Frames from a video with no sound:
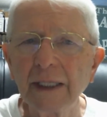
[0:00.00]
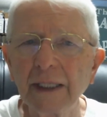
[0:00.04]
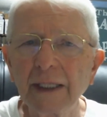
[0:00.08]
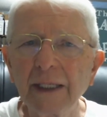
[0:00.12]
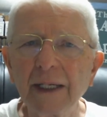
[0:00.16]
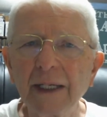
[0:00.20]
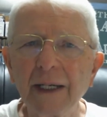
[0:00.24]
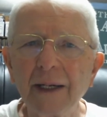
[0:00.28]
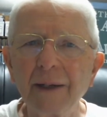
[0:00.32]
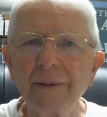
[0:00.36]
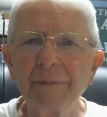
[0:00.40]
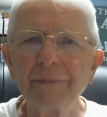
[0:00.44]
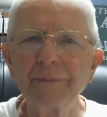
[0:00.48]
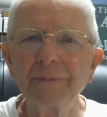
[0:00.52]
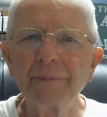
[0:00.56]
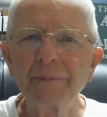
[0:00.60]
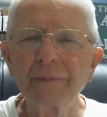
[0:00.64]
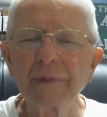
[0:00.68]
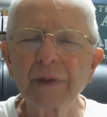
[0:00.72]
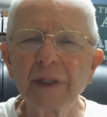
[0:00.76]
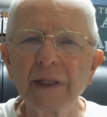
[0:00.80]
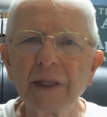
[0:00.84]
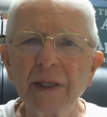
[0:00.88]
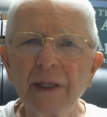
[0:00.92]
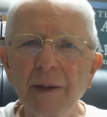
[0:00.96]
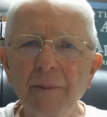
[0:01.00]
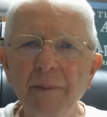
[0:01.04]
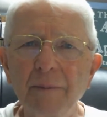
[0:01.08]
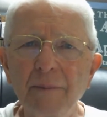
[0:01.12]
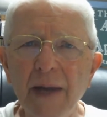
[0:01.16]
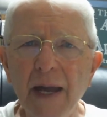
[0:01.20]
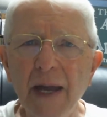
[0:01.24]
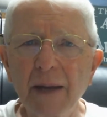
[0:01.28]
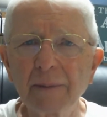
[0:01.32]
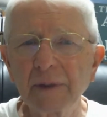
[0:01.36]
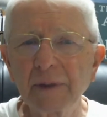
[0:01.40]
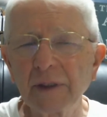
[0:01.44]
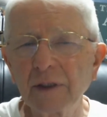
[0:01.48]
and
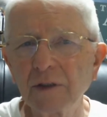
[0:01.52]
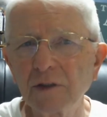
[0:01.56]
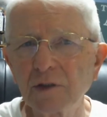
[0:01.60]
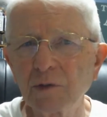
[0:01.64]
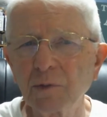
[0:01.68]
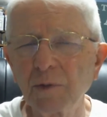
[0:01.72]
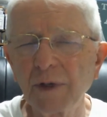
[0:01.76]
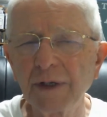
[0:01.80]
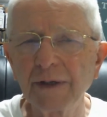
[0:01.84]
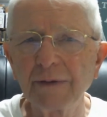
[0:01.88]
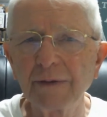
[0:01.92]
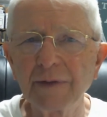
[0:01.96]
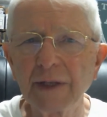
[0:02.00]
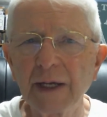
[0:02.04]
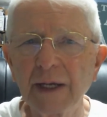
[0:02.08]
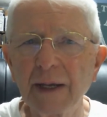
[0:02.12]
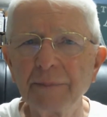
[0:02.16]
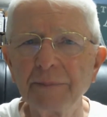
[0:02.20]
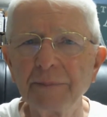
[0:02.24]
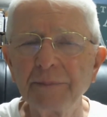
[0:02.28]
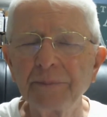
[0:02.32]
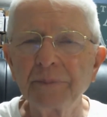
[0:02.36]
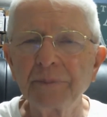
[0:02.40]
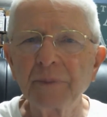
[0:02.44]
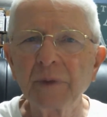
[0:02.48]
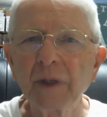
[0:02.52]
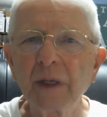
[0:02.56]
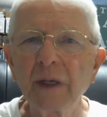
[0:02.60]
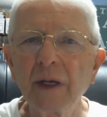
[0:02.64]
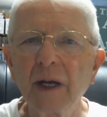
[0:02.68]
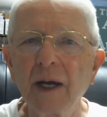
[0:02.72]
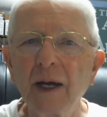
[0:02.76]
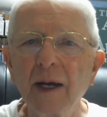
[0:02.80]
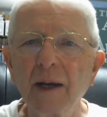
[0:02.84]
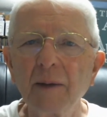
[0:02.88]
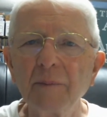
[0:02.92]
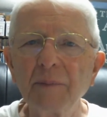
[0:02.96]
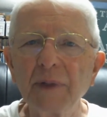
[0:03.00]
amygdala is one of them,
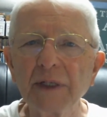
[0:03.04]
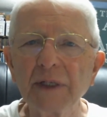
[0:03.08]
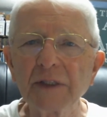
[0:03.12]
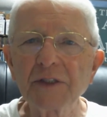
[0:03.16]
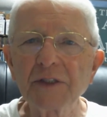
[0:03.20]
but